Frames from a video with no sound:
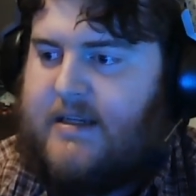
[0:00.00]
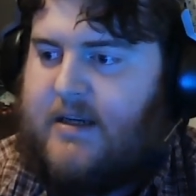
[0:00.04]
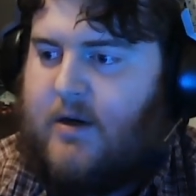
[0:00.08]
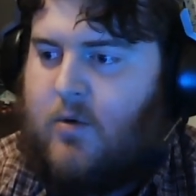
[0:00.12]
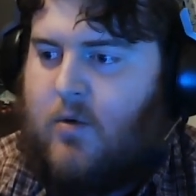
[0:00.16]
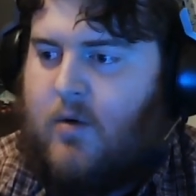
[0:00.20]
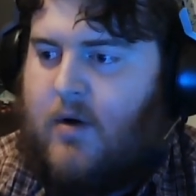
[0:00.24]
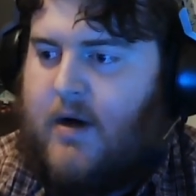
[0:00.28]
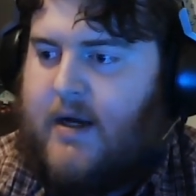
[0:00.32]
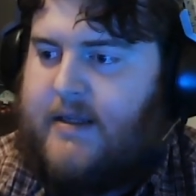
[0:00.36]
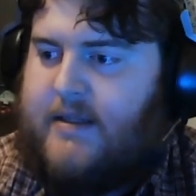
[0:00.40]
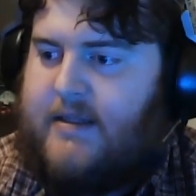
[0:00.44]
I
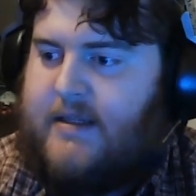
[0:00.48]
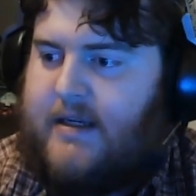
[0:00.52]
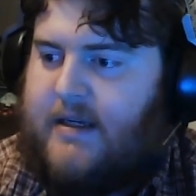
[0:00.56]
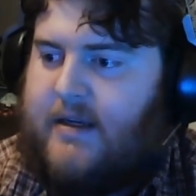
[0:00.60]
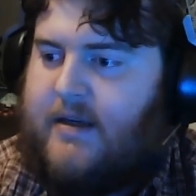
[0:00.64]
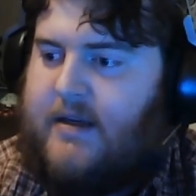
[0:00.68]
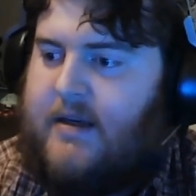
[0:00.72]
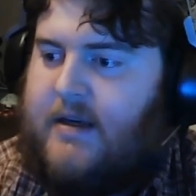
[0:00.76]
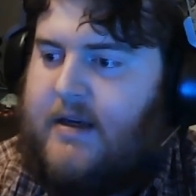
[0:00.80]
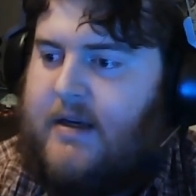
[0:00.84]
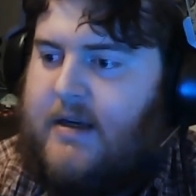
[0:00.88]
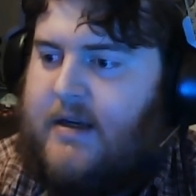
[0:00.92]
want to
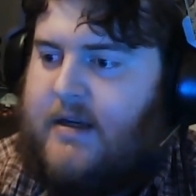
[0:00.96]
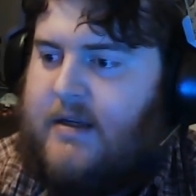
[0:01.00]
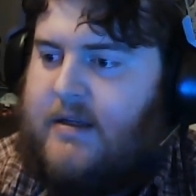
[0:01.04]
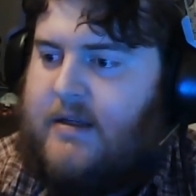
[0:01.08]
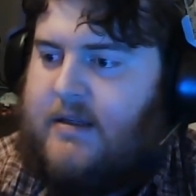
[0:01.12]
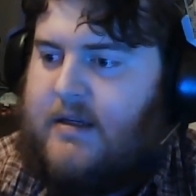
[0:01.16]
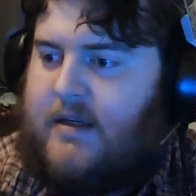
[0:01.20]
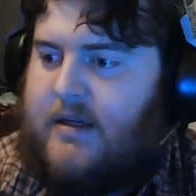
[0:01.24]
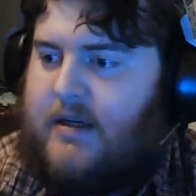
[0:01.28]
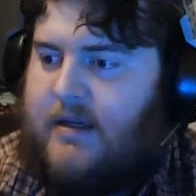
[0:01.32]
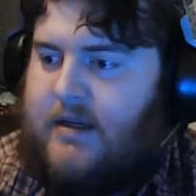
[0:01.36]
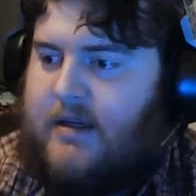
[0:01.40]

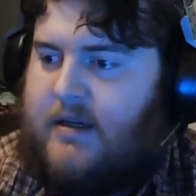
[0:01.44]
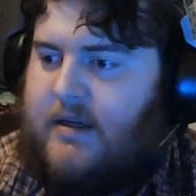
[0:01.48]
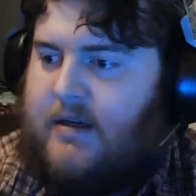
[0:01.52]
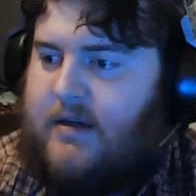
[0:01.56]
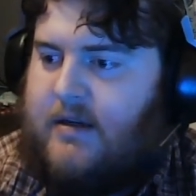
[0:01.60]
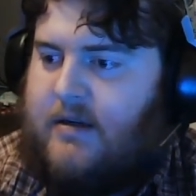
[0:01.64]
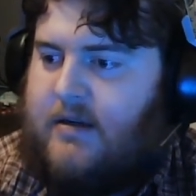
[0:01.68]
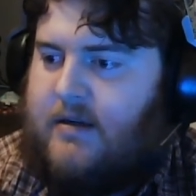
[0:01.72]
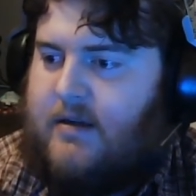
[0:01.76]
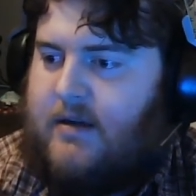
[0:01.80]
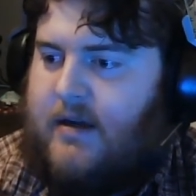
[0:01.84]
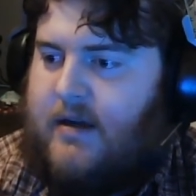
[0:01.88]

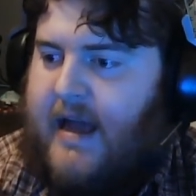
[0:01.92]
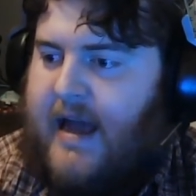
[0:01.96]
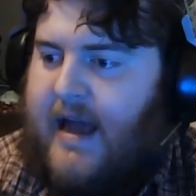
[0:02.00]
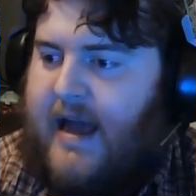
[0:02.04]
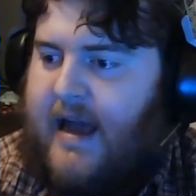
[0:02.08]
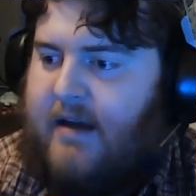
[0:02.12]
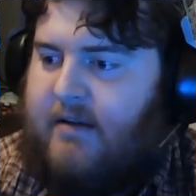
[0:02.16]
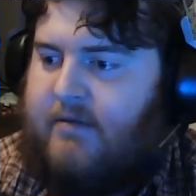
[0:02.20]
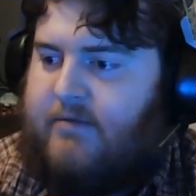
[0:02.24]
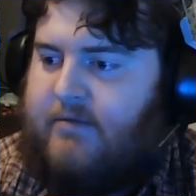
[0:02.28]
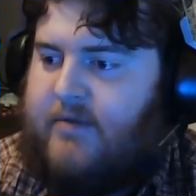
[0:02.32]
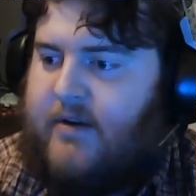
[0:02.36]
to
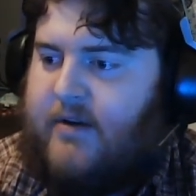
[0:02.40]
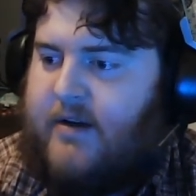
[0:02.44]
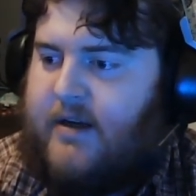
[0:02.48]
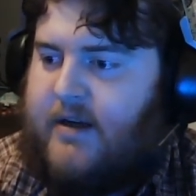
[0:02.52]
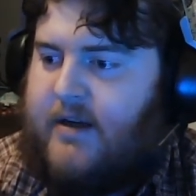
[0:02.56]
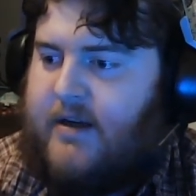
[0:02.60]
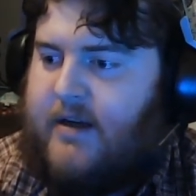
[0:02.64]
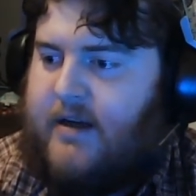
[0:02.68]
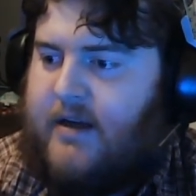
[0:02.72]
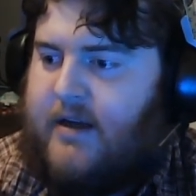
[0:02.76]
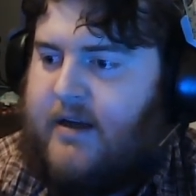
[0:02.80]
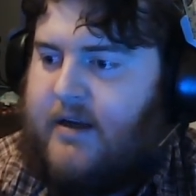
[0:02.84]
have
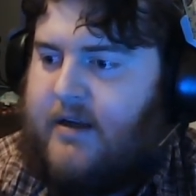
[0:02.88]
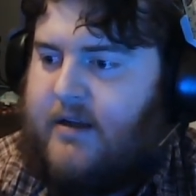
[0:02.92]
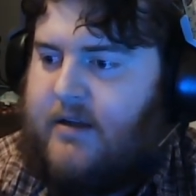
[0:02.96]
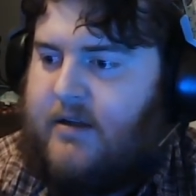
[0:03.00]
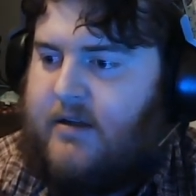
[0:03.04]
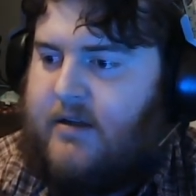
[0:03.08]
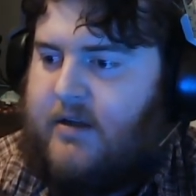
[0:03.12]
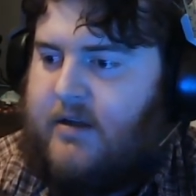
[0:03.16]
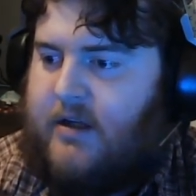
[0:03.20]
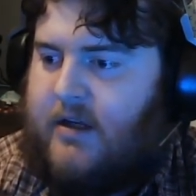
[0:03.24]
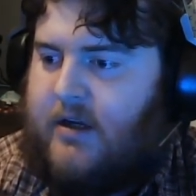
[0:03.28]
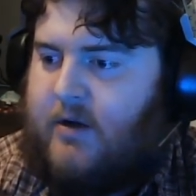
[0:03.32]
a,
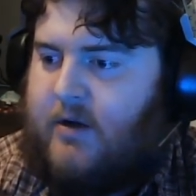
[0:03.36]
you know